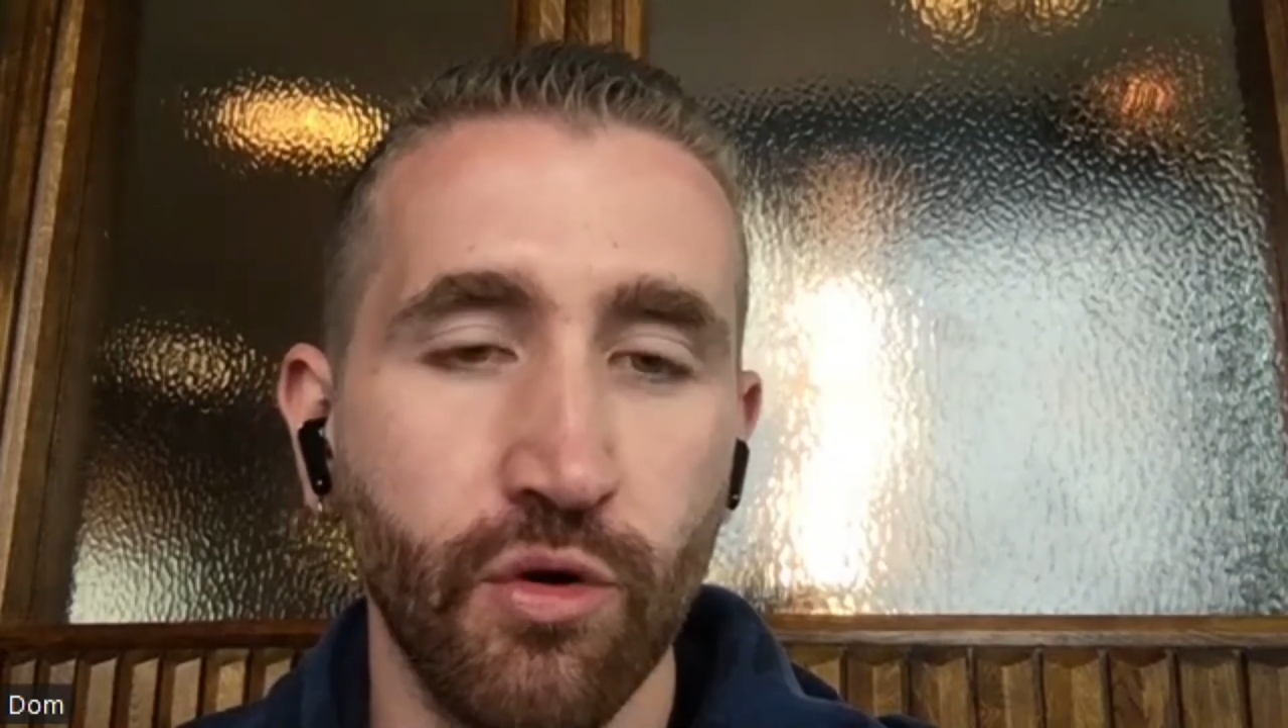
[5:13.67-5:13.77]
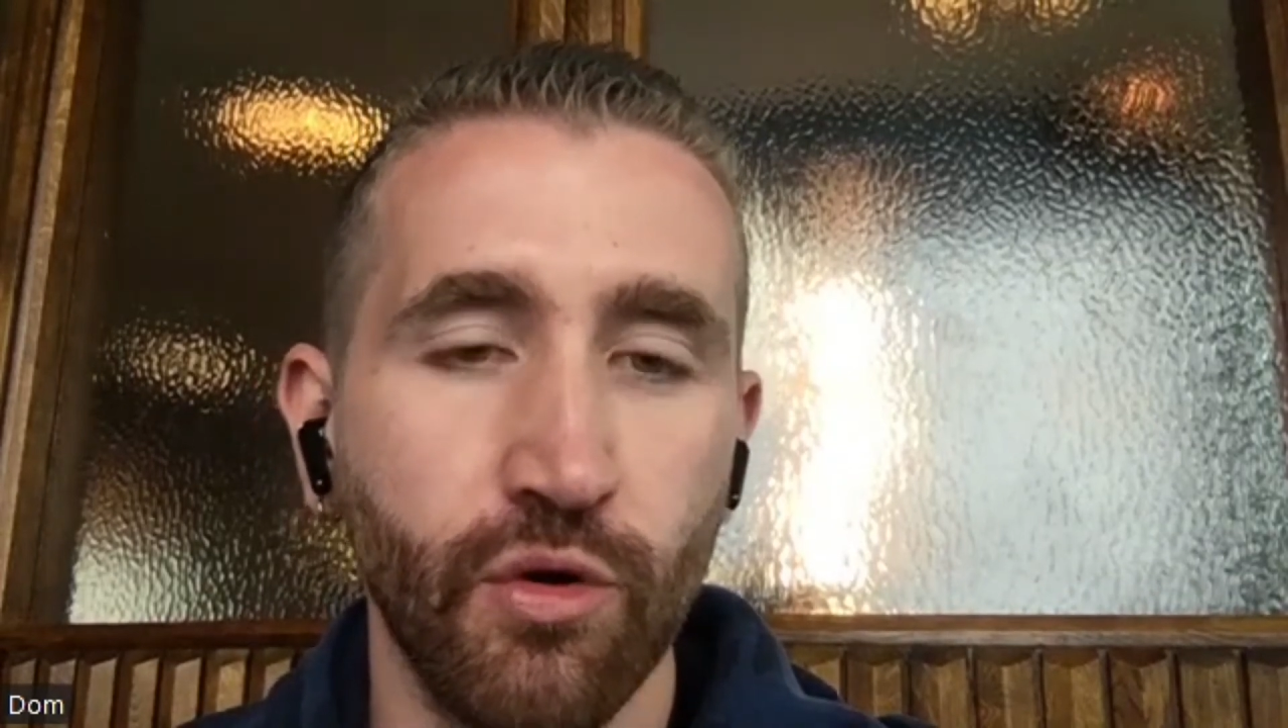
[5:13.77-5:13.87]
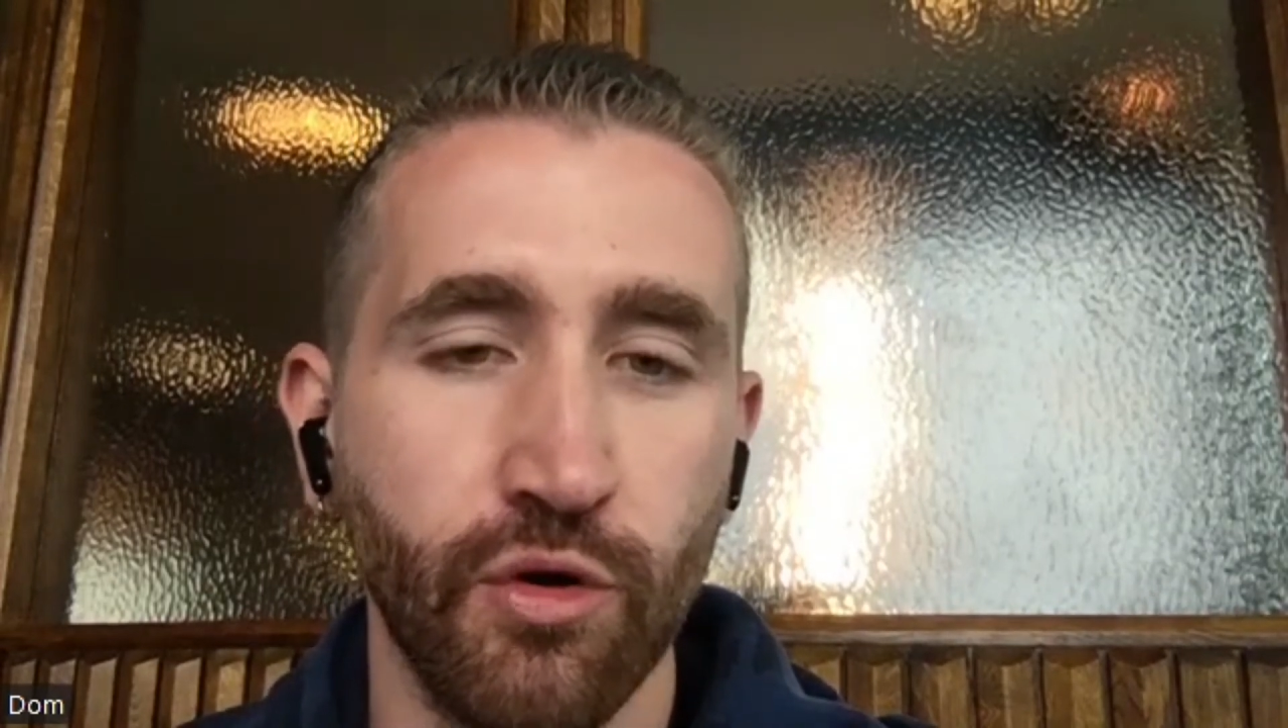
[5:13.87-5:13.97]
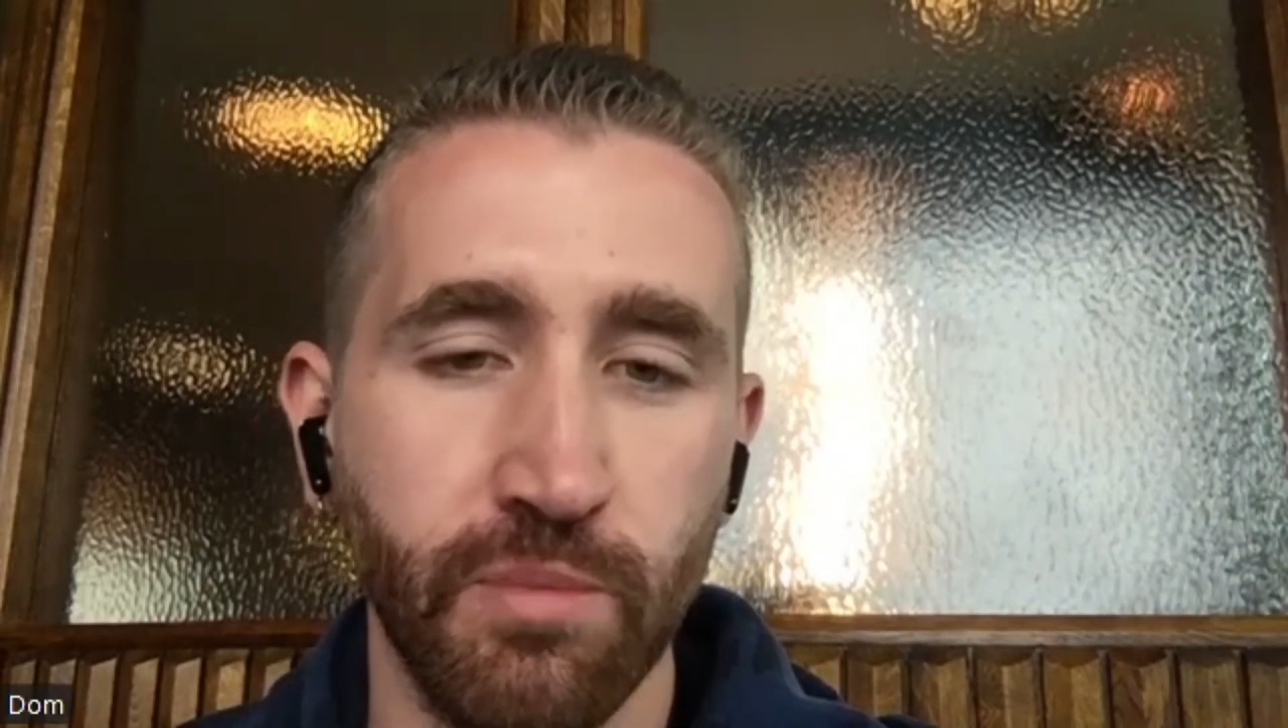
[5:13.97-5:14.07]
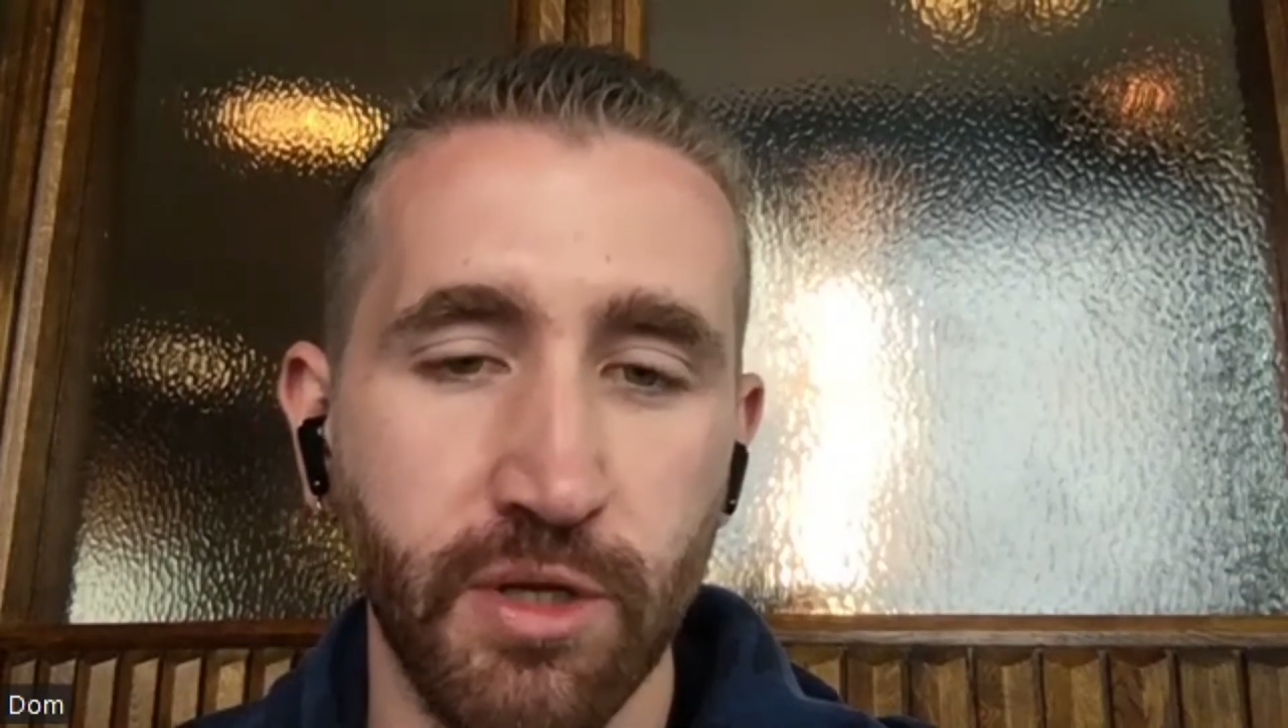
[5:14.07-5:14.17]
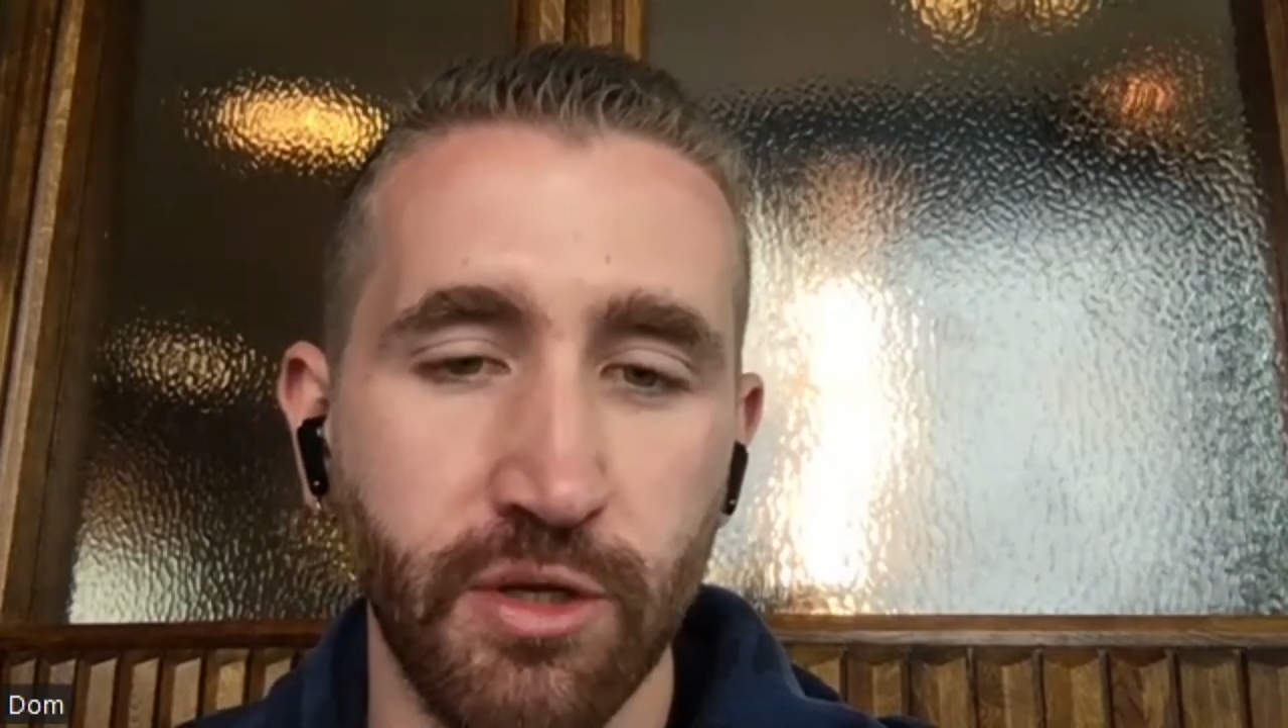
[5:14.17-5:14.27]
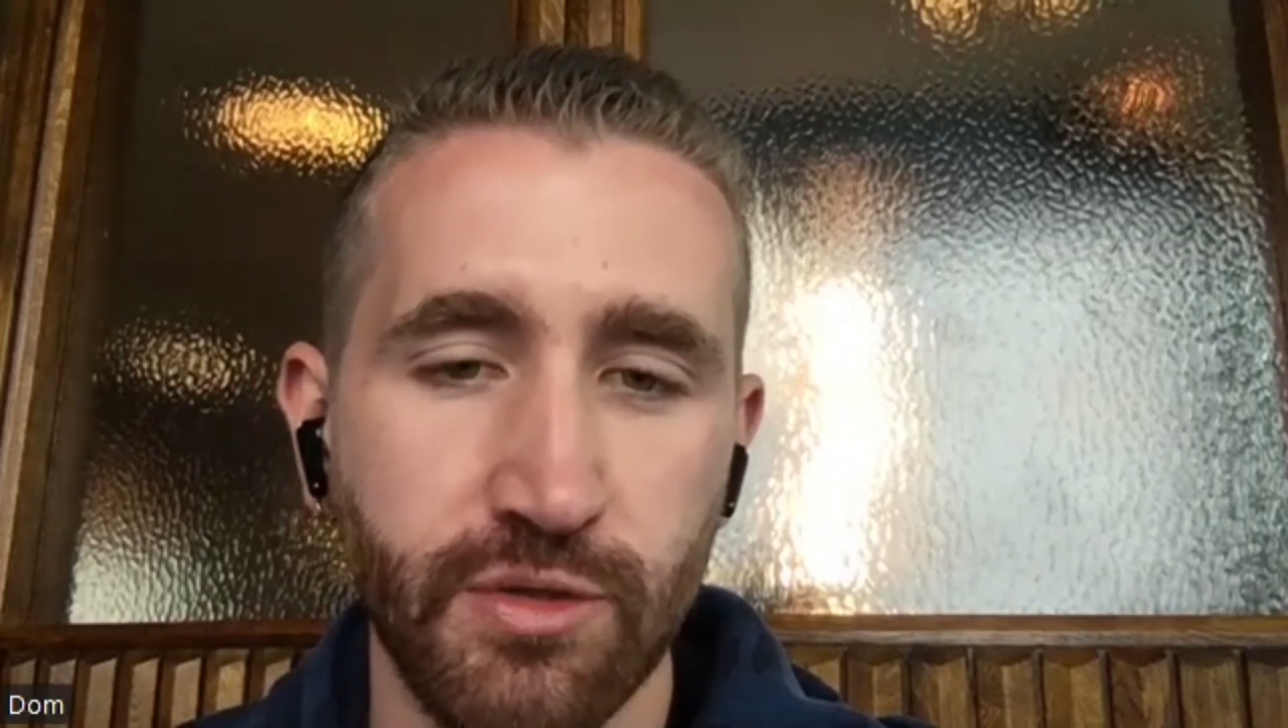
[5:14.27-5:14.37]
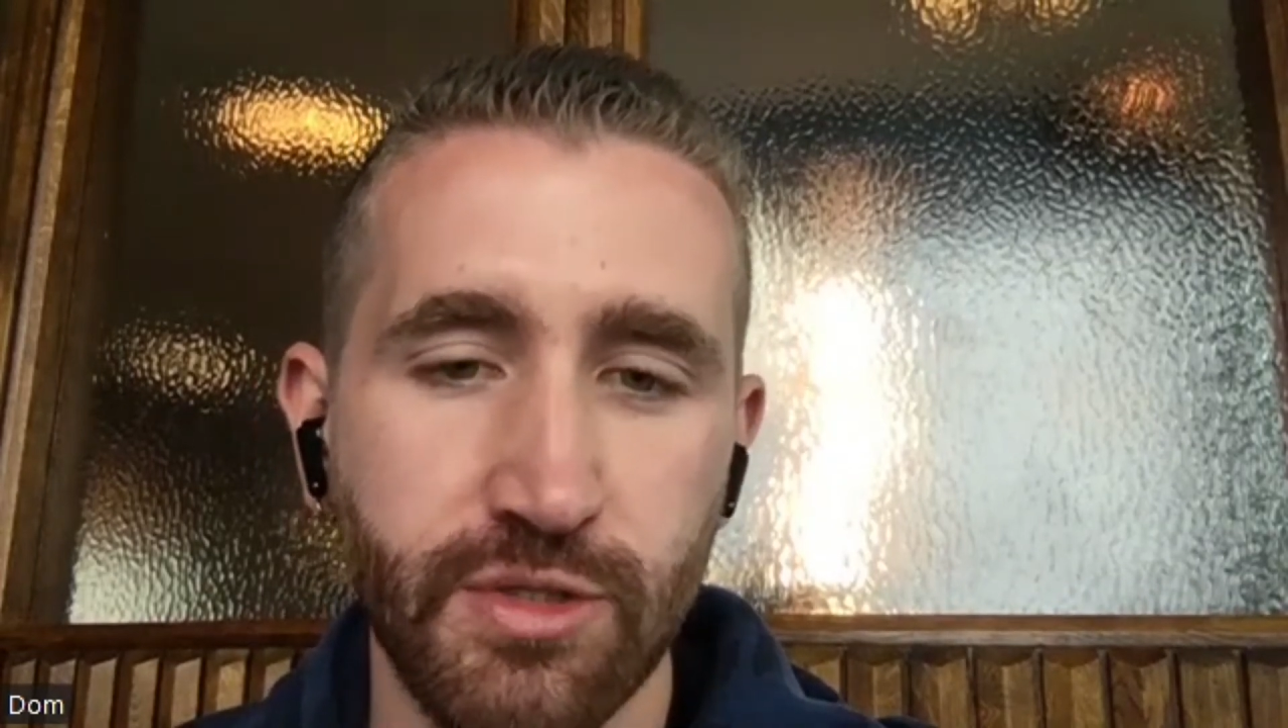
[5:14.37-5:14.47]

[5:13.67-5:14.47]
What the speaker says: could be used